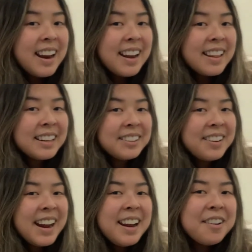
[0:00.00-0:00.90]
That's
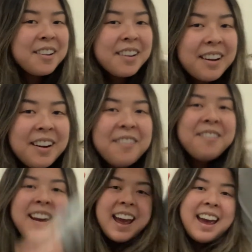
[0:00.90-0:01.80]
right,
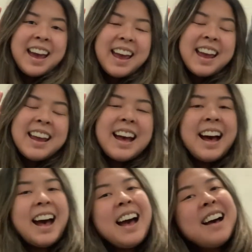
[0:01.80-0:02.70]
hooray.
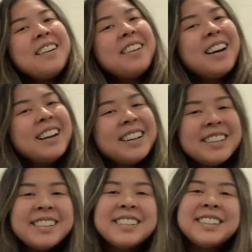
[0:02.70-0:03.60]
How are
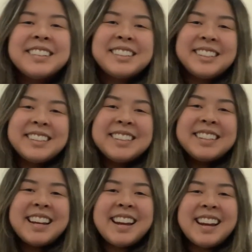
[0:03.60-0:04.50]
you
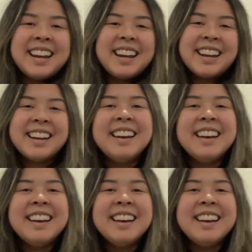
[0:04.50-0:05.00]
today?